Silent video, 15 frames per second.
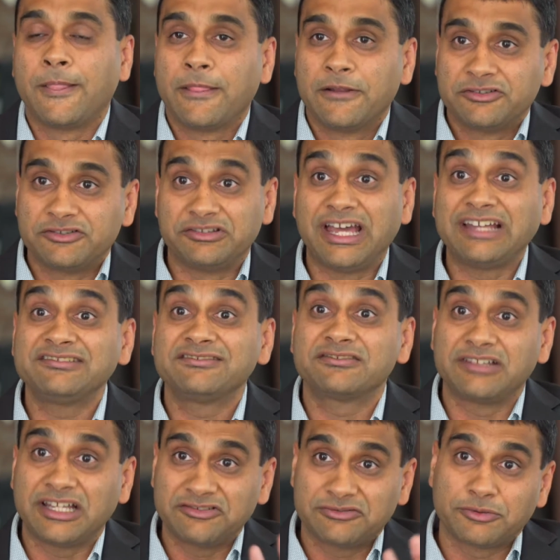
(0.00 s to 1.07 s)
So that's
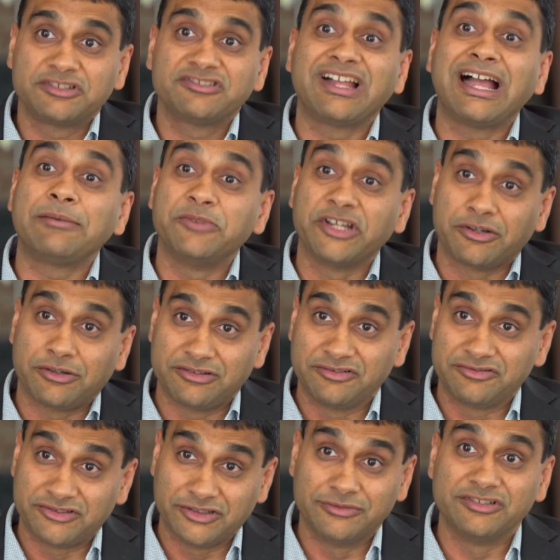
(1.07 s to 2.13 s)
what's happening on the
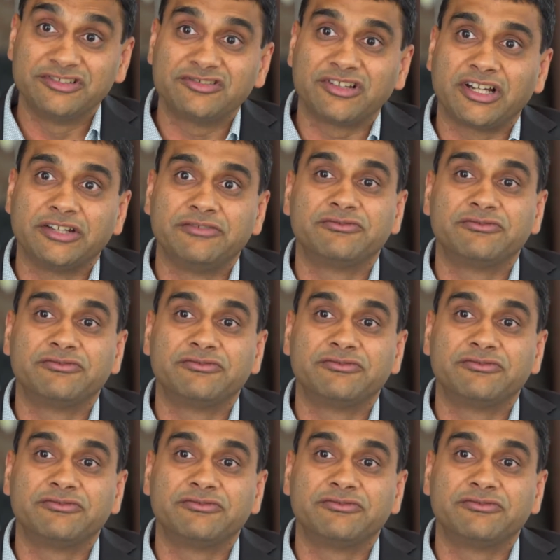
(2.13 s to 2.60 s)
server side.